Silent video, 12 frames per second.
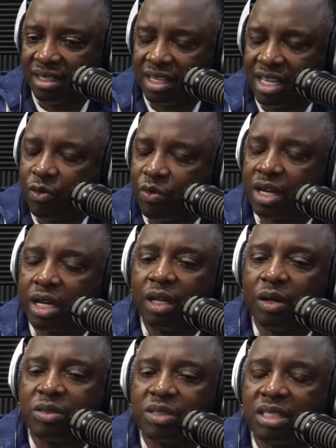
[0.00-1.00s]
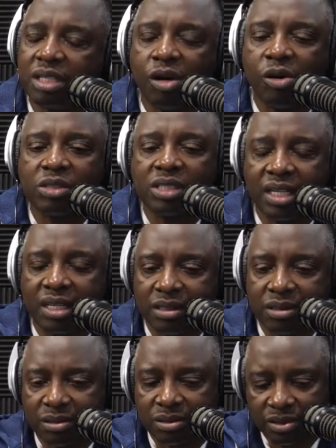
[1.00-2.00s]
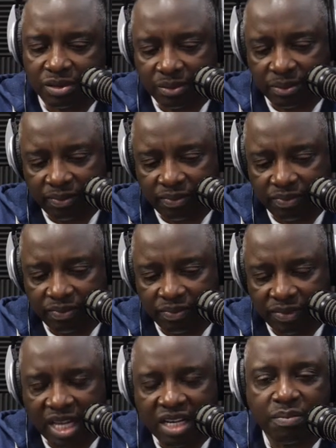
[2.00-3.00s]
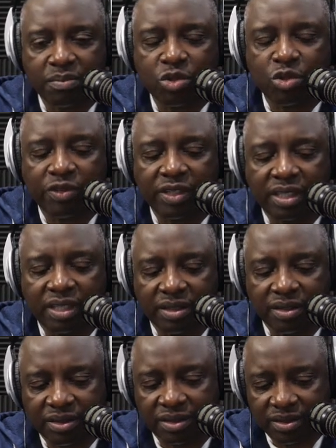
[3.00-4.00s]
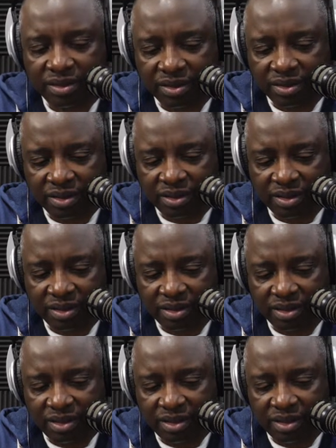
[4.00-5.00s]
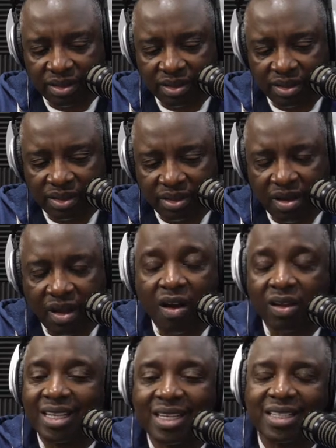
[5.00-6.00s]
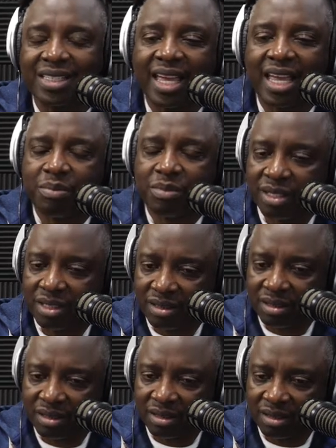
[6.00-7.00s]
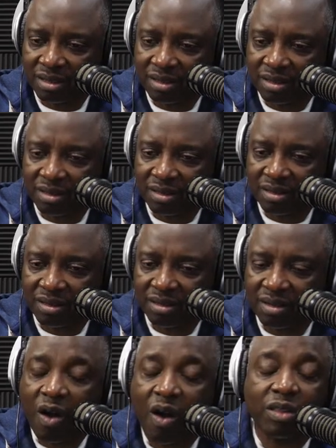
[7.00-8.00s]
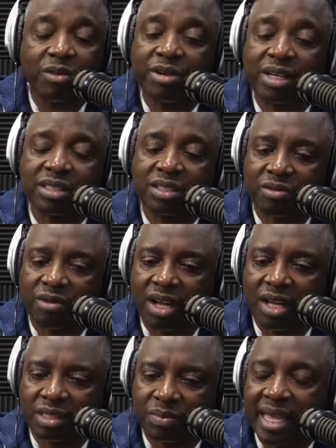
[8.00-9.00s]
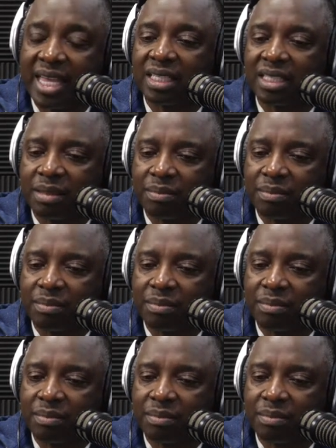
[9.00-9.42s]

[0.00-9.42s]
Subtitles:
and we're closing the hotels and the movie theaters, all the entertainment, all the restaurants, mainly,